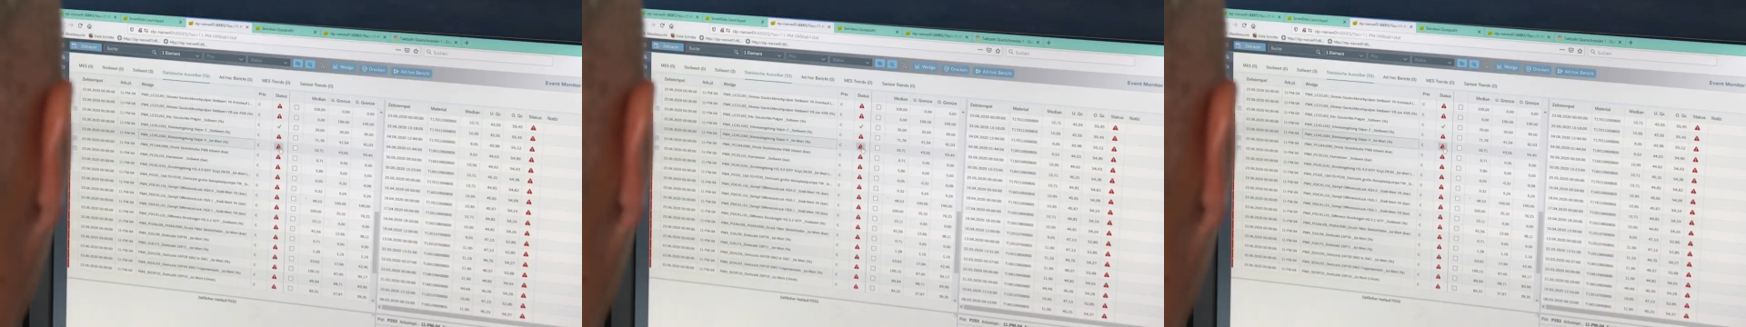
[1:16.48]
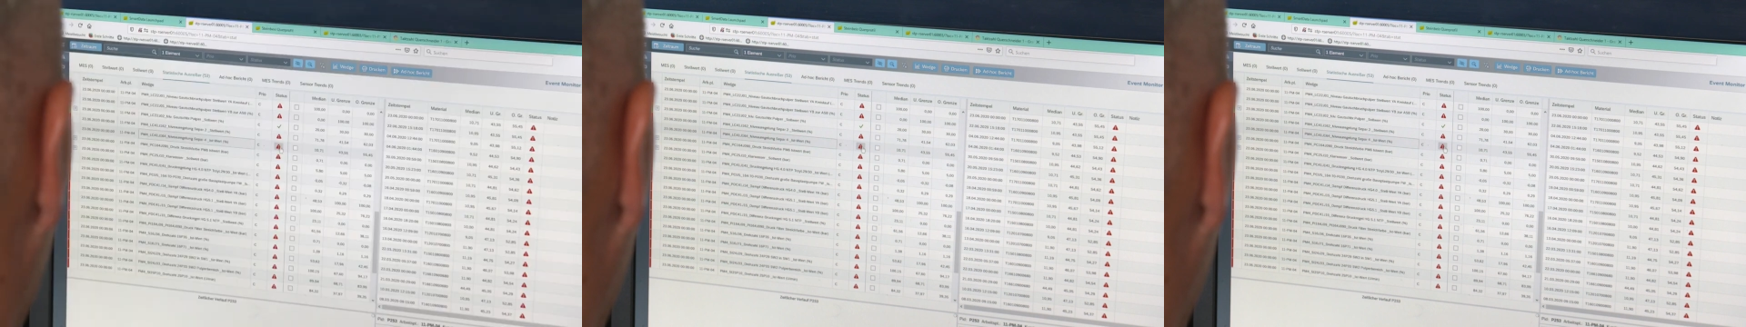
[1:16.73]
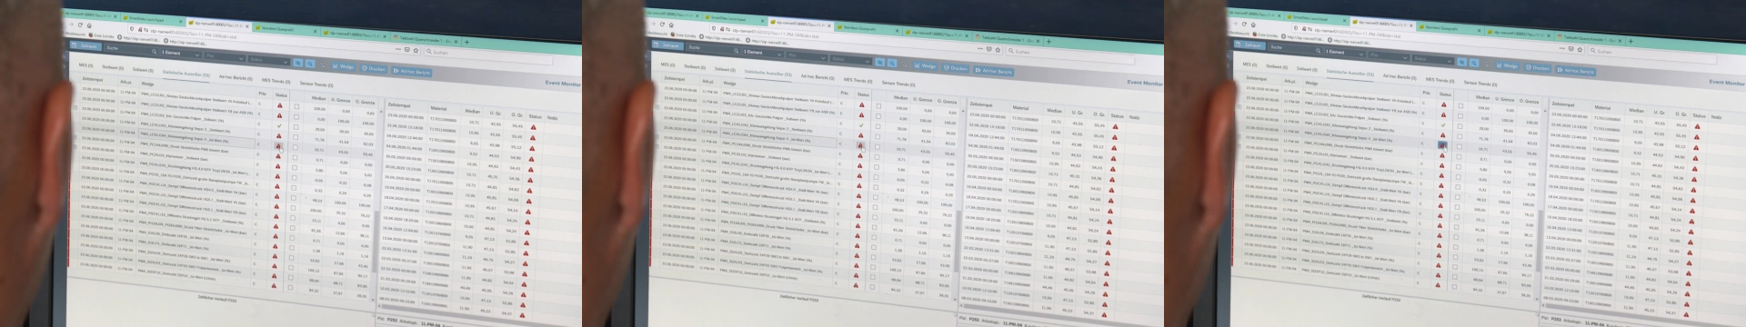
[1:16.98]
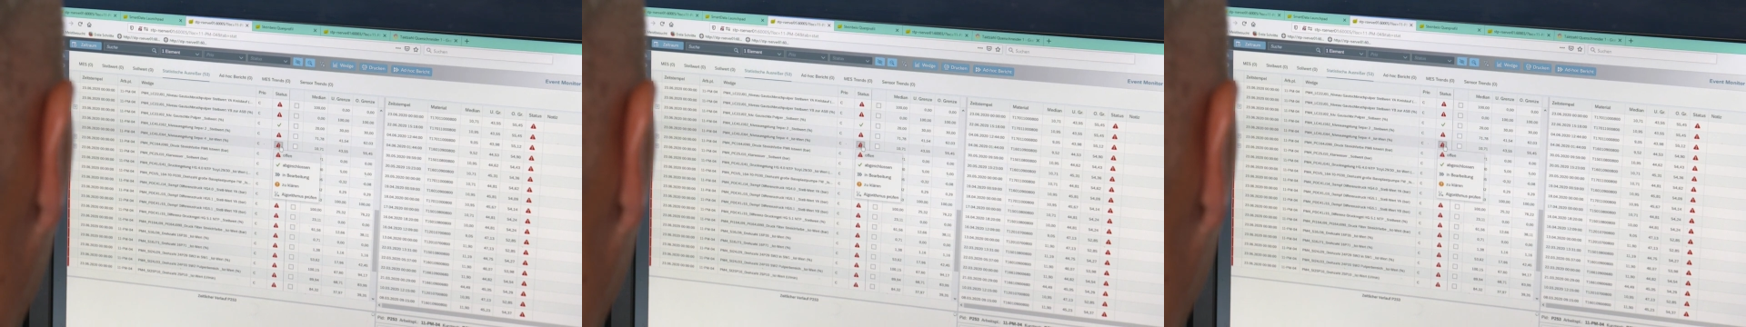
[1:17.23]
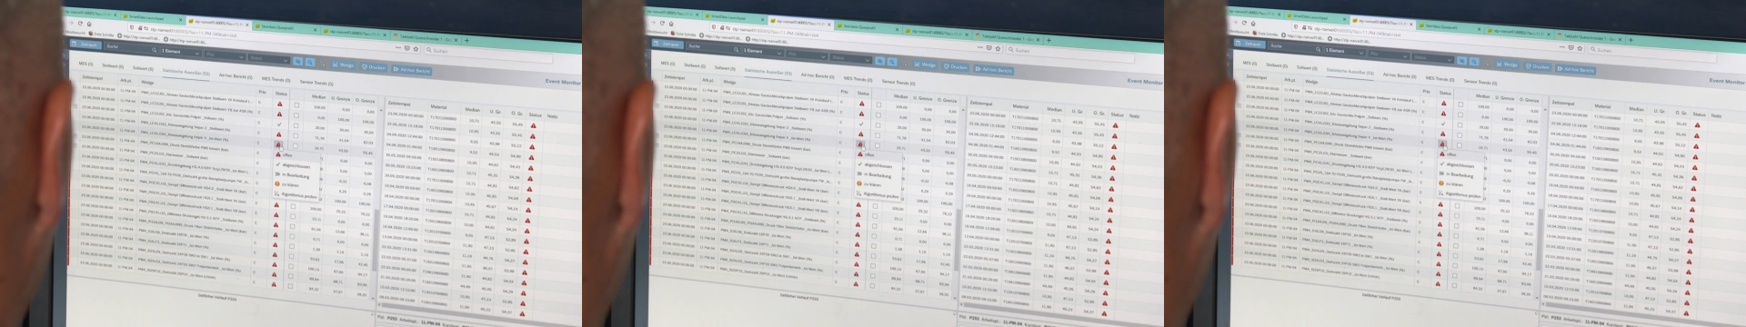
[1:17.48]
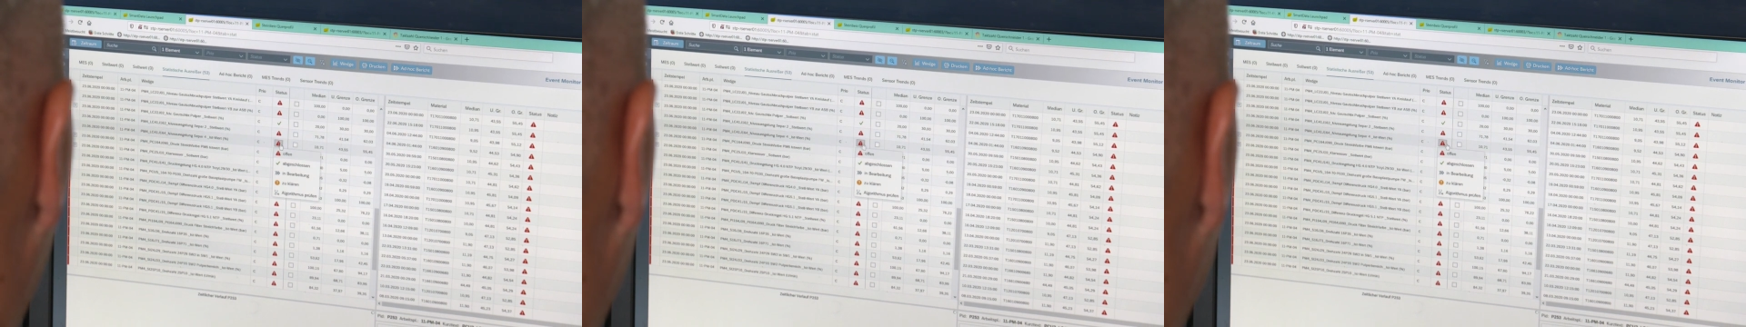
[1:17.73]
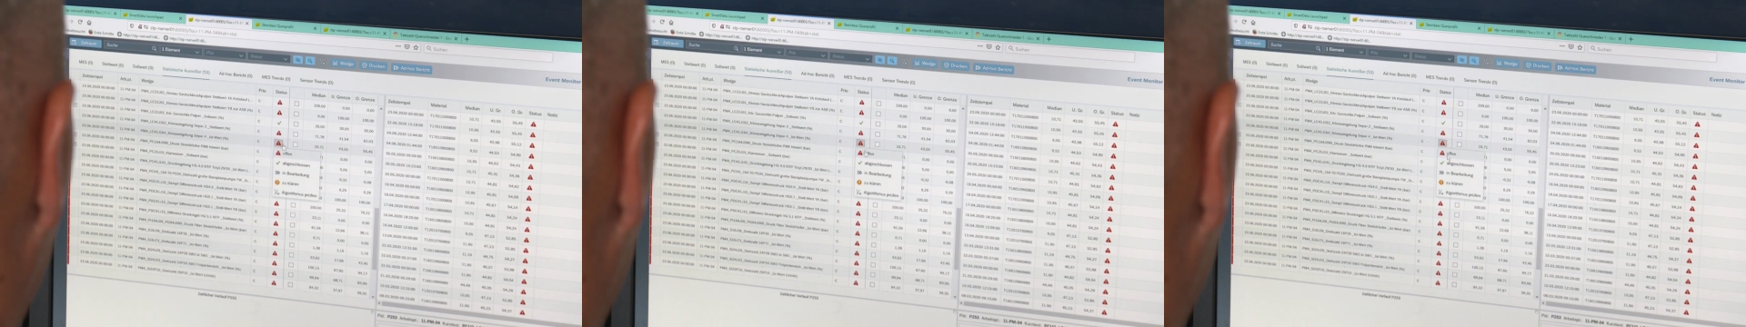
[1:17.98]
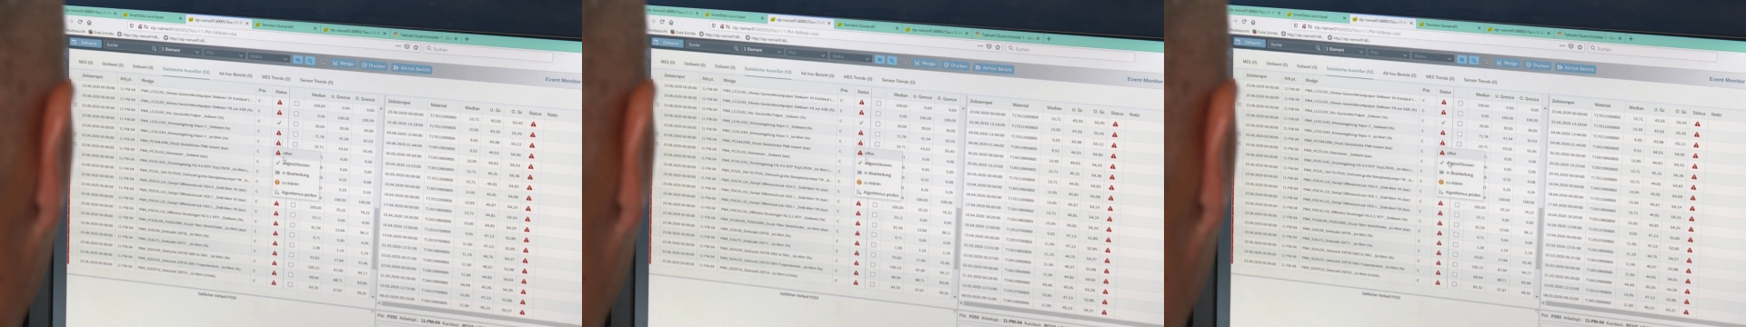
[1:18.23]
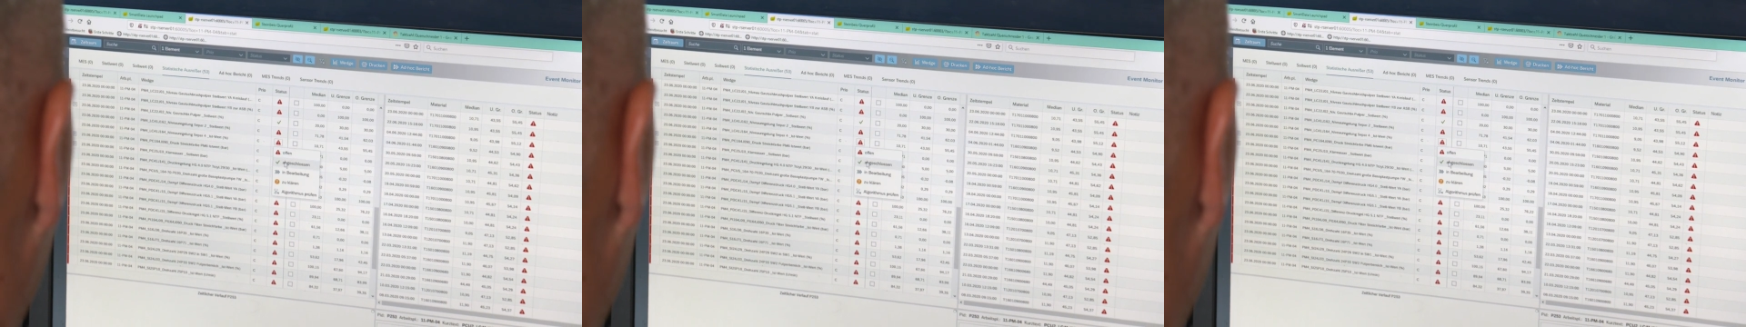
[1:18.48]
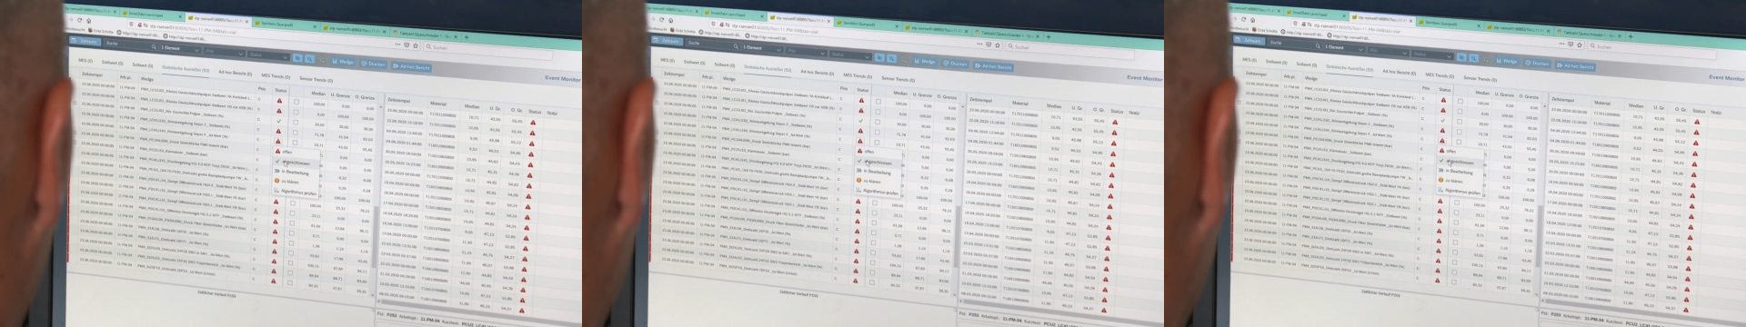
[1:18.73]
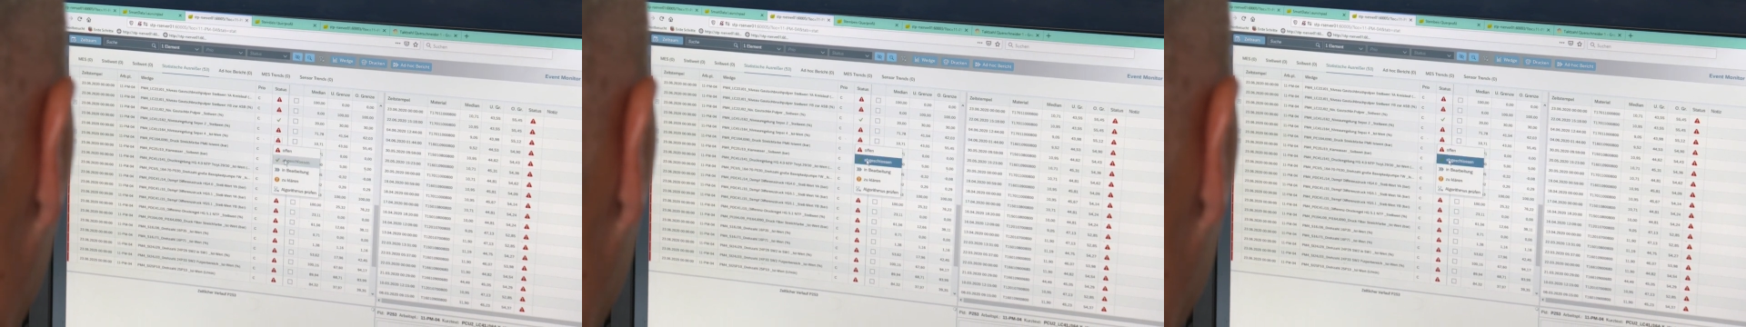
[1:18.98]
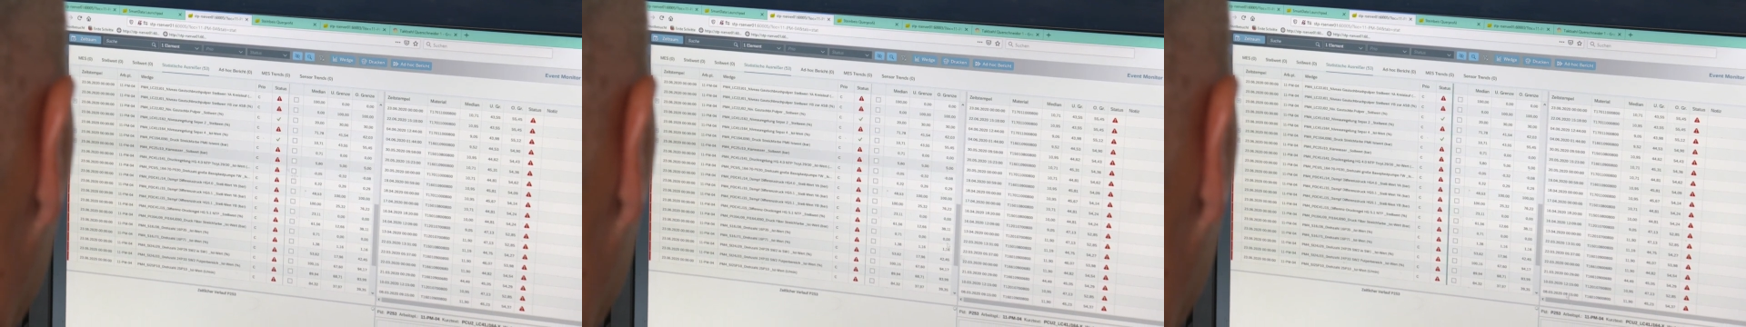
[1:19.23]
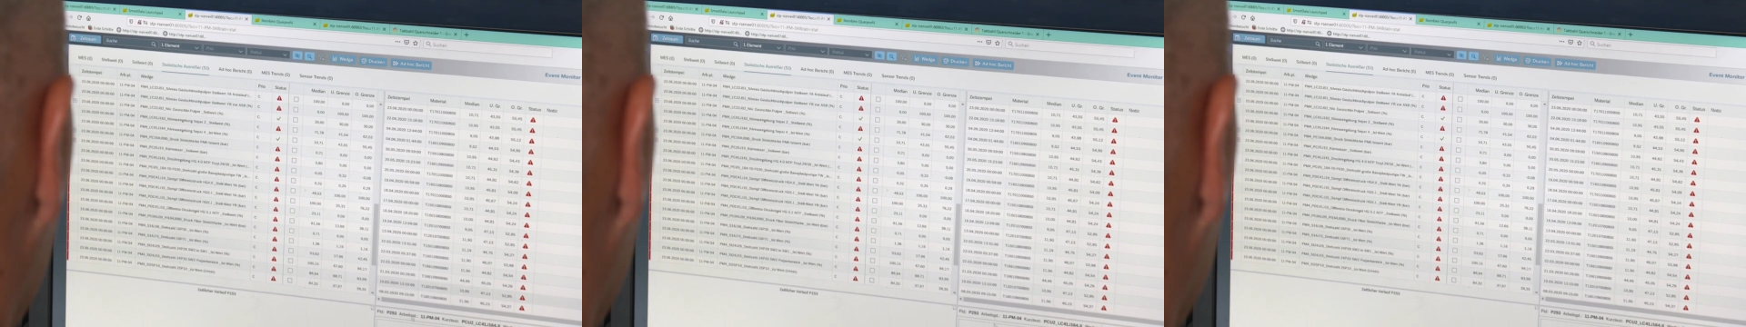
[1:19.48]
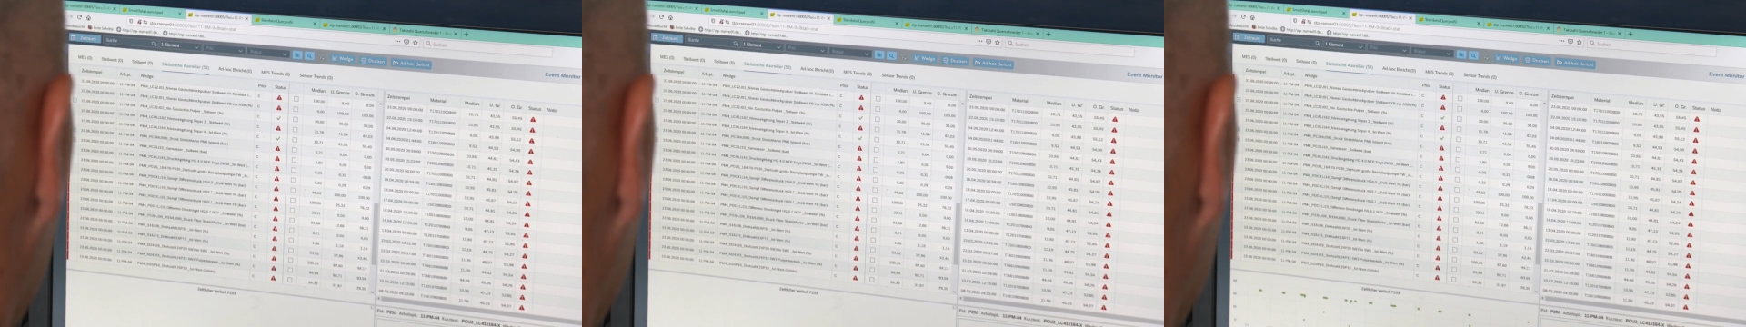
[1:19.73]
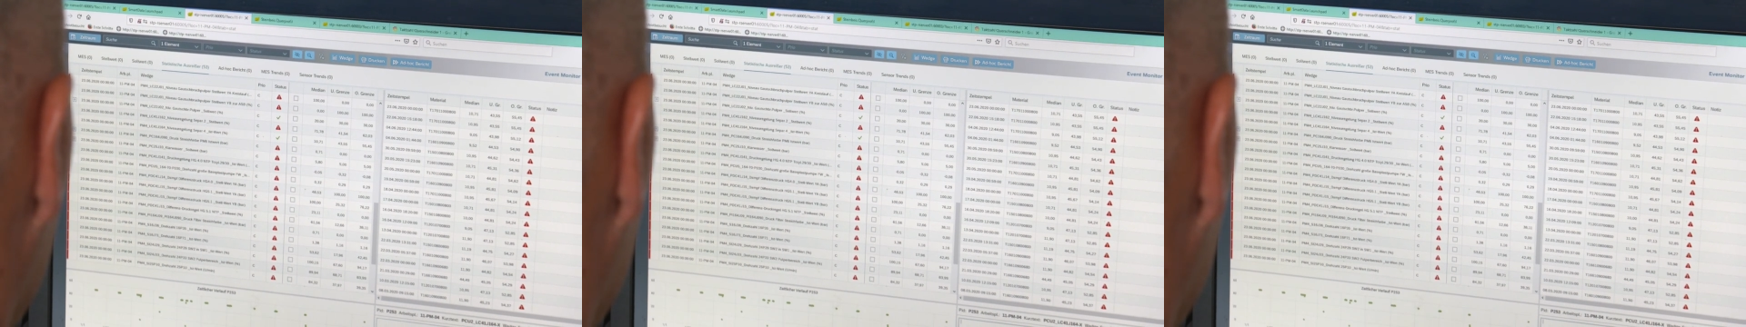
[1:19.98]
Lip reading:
(no speaker visible)